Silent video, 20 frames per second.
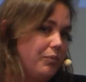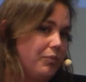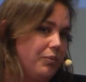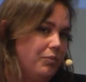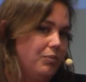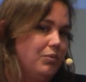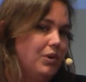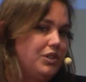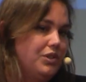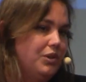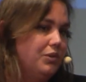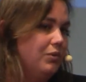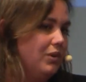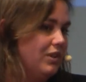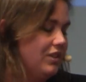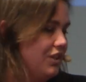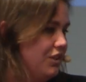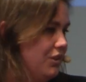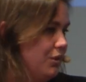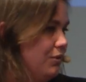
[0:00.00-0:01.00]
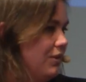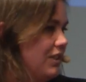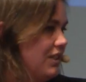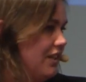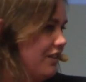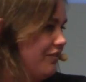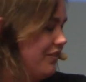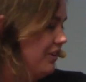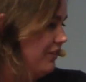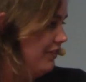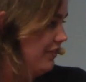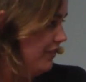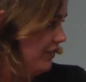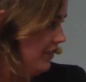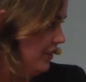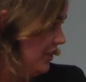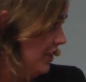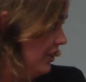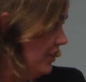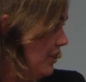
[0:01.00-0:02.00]
what you want to do is have a
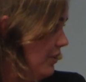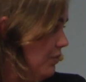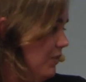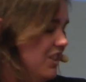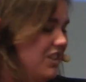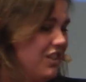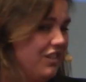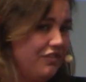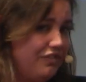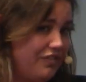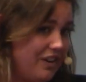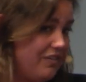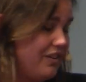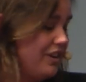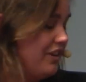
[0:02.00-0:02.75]
system which is very